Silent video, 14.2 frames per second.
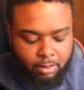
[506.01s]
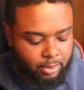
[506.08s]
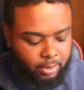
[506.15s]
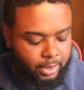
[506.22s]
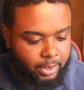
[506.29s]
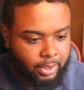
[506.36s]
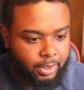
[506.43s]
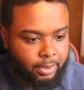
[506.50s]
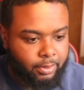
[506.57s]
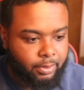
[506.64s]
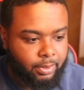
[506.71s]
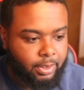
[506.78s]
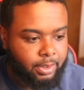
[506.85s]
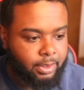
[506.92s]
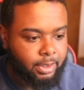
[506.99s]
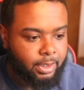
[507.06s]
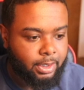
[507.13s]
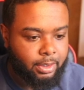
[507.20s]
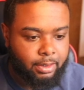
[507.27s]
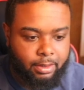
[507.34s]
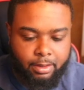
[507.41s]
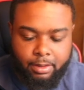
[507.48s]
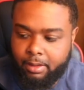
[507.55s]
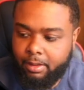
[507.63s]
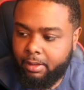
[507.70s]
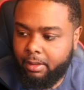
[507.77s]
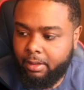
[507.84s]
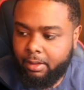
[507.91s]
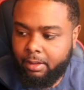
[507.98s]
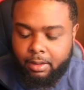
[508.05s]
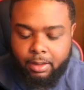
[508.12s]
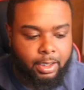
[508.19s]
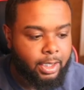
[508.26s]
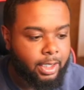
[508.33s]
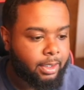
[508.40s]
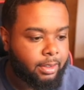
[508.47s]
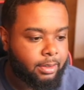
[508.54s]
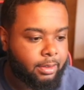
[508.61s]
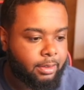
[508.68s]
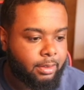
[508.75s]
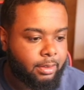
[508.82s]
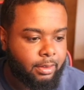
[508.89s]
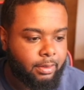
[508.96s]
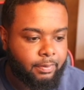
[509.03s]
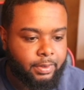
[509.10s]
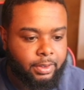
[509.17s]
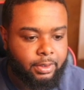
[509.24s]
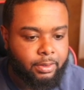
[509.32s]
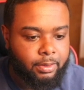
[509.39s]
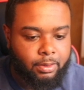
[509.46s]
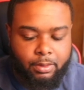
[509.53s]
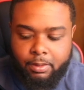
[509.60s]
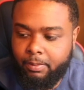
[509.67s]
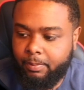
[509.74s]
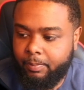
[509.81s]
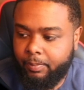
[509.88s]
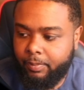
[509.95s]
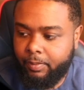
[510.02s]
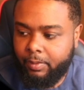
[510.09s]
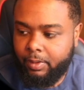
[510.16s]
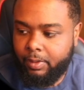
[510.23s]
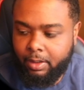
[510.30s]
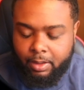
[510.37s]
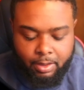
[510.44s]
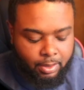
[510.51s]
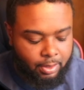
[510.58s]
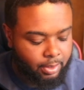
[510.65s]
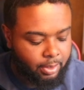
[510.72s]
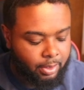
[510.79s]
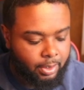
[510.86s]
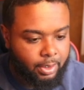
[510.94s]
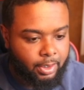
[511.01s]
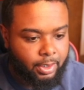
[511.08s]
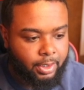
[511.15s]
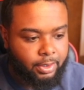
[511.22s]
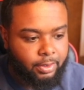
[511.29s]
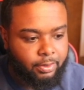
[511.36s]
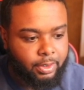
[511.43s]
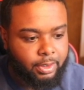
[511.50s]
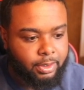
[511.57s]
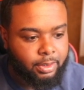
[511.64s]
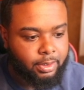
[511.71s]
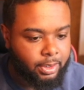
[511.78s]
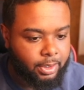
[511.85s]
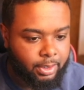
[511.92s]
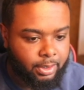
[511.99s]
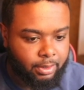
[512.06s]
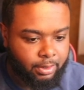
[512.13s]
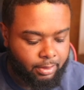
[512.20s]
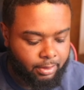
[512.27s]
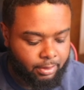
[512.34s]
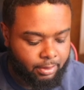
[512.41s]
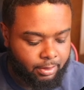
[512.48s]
A translate x of 0. And a translate